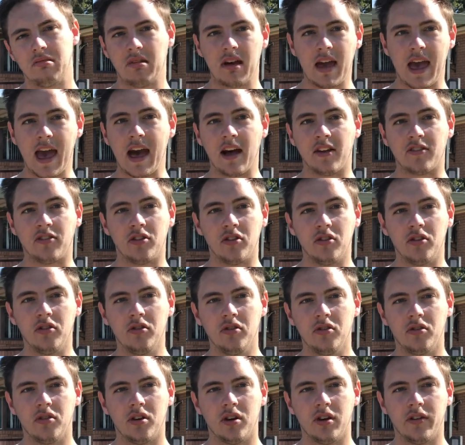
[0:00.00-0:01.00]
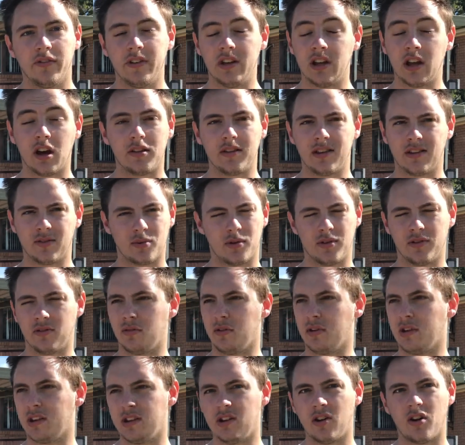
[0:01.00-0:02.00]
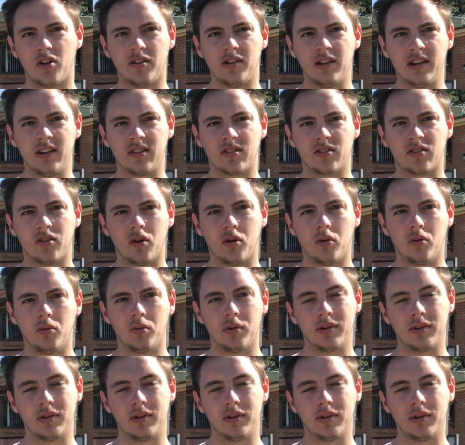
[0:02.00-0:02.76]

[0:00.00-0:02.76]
how-to video. This one's really not an install.